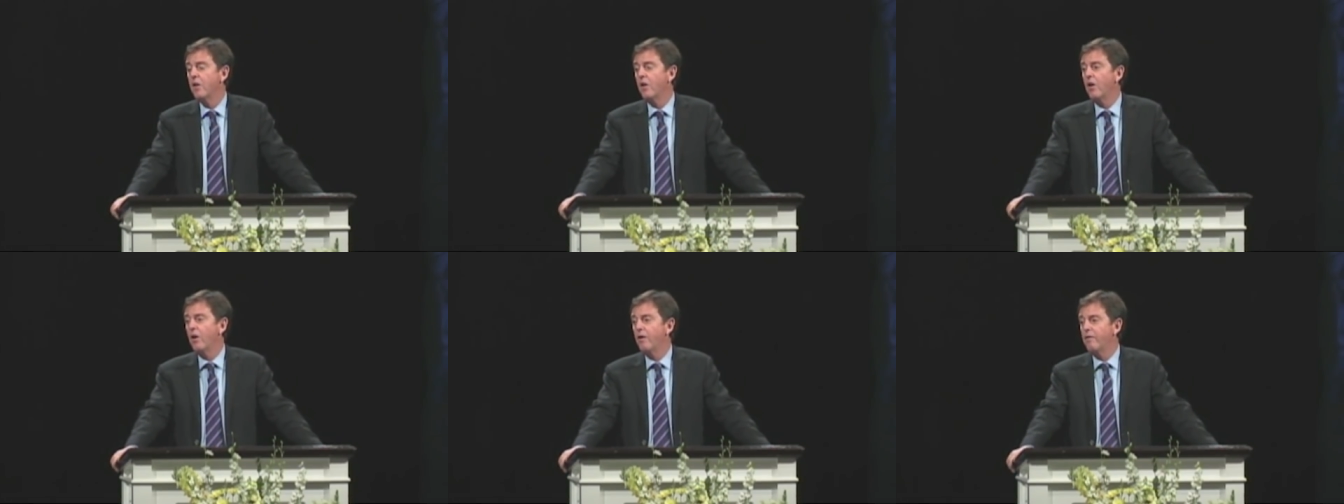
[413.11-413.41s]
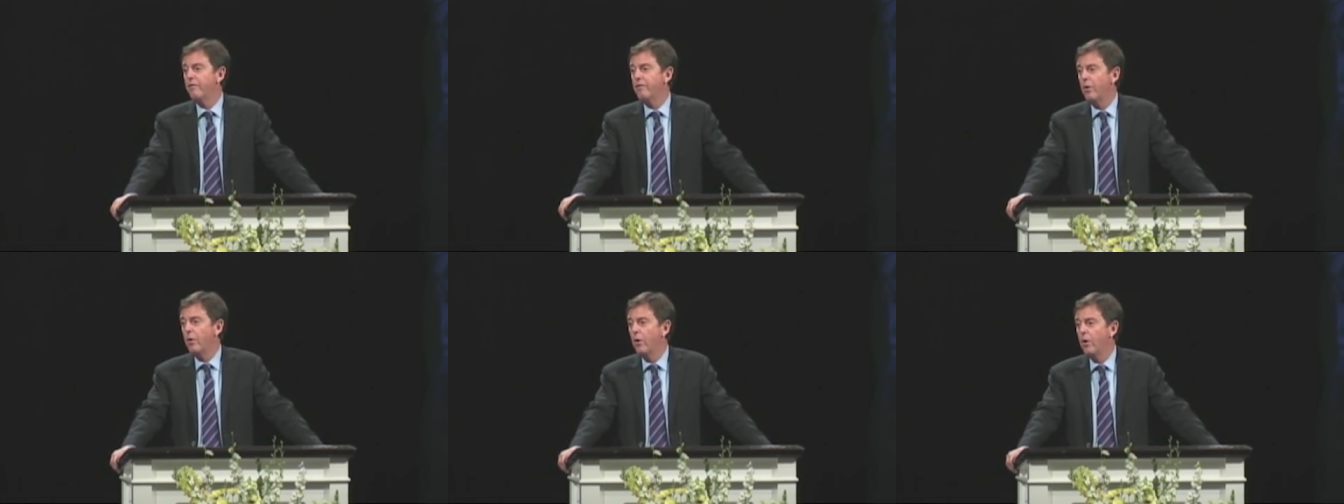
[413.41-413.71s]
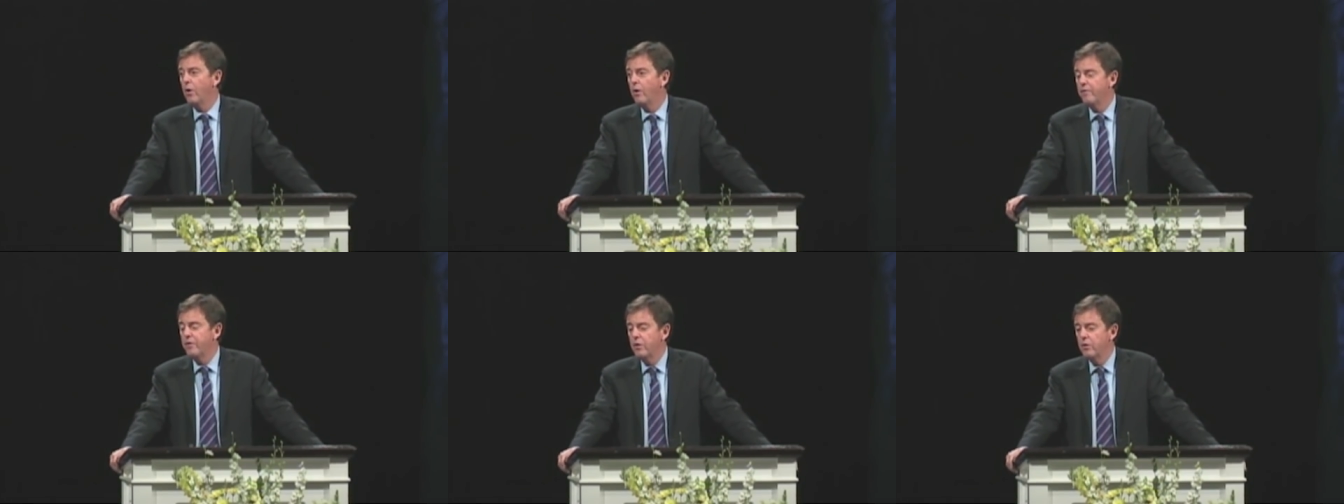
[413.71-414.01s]
of
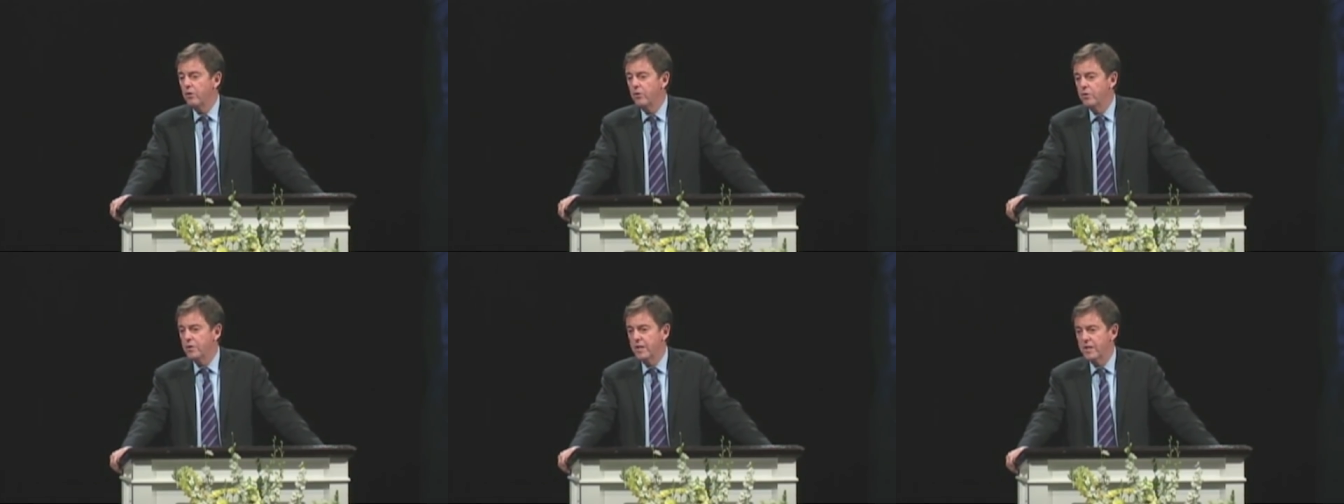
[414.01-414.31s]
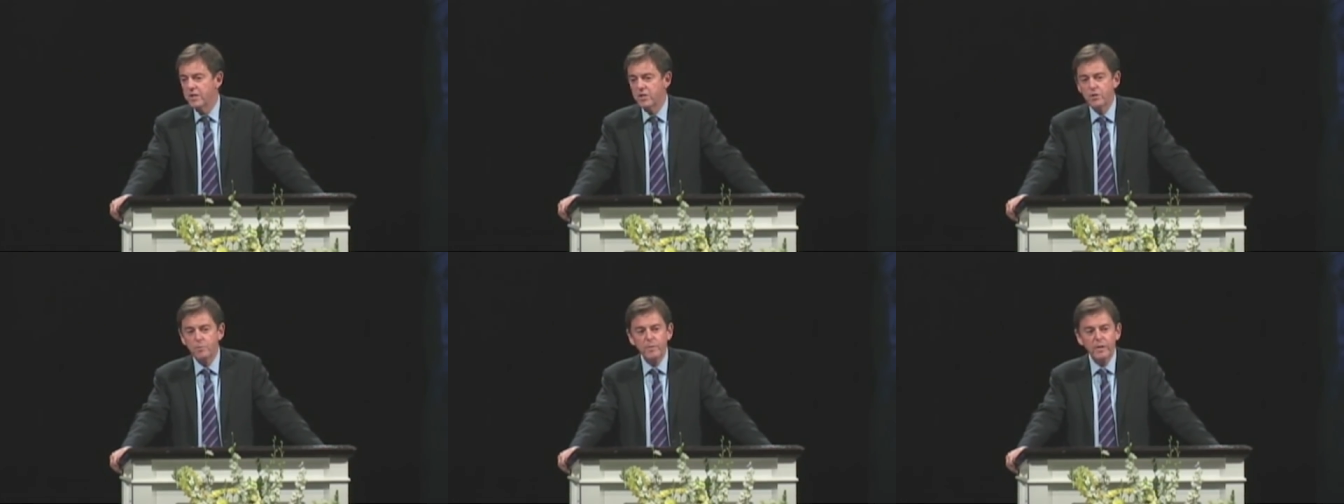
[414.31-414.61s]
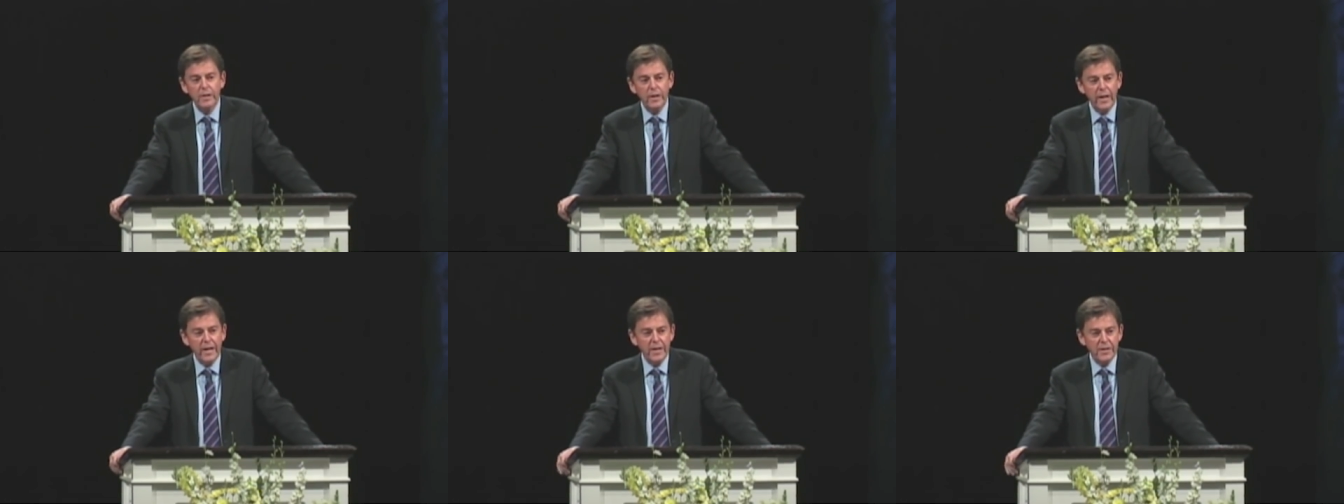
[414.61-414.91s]
all of the New
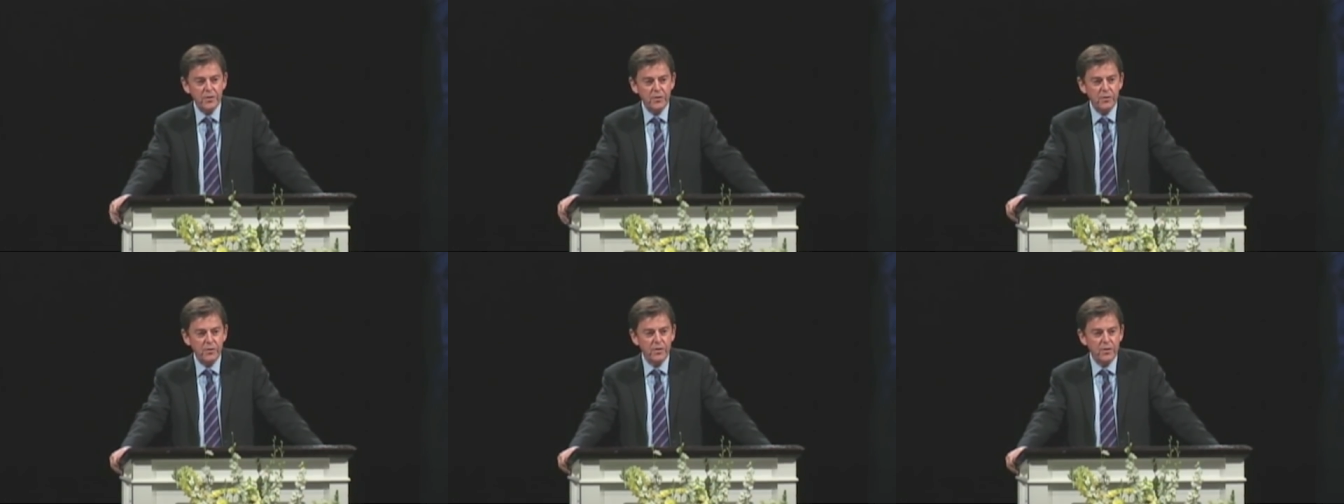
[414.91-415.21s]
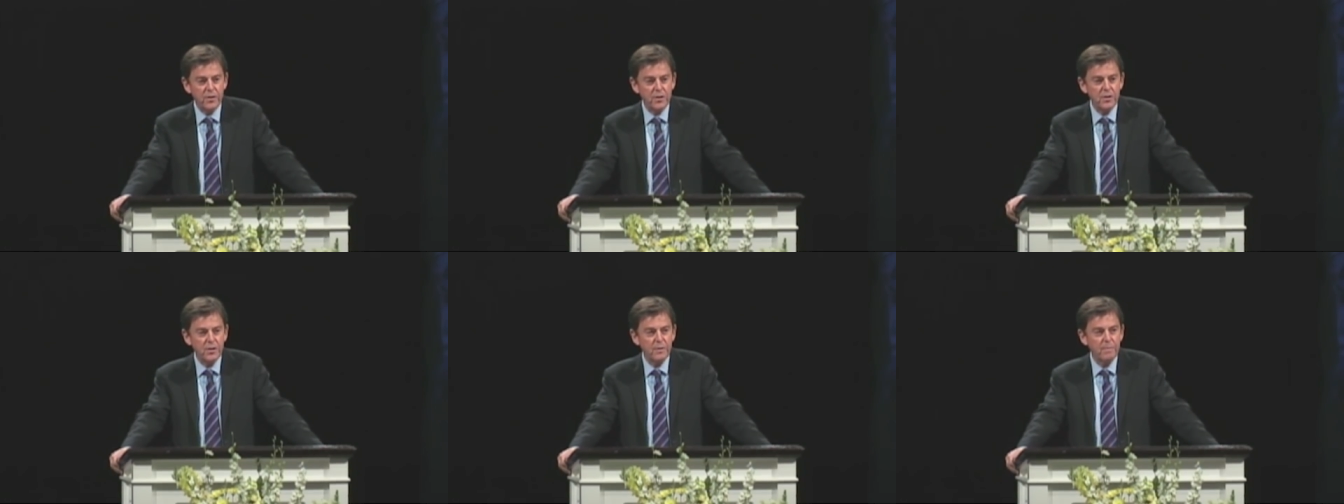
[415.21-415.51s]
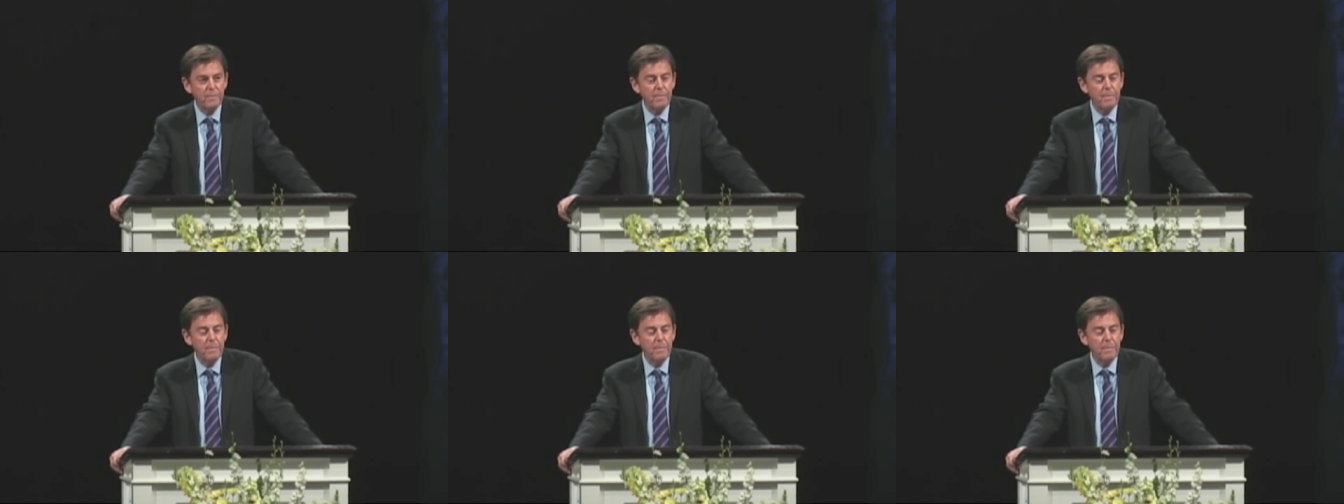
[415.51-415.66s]
Testament letters.